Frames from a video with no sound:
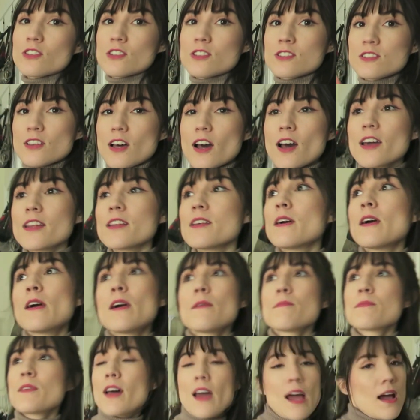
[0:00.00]
on the side.
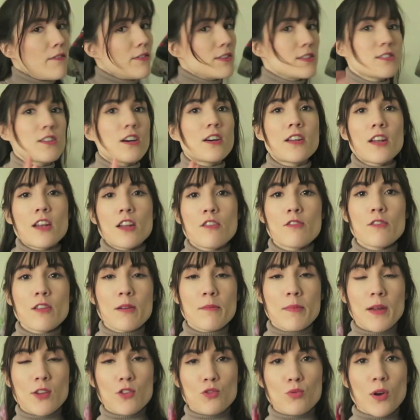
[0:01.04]
I haven't done any of
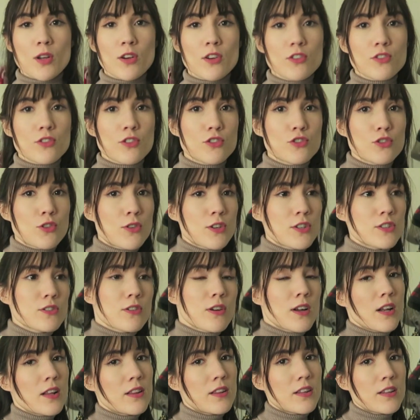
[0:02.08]
like my sweaters or drawers or
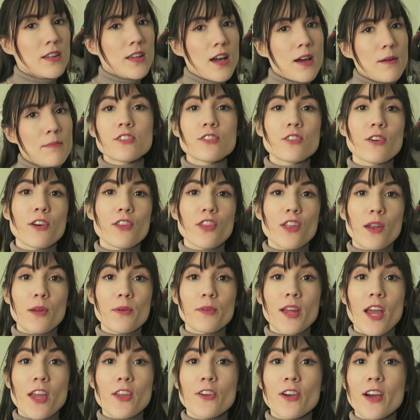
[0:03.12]
anything yet, so I thought I
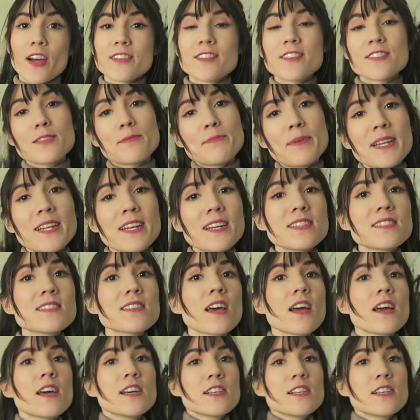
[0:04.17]
would get you guys' opinions.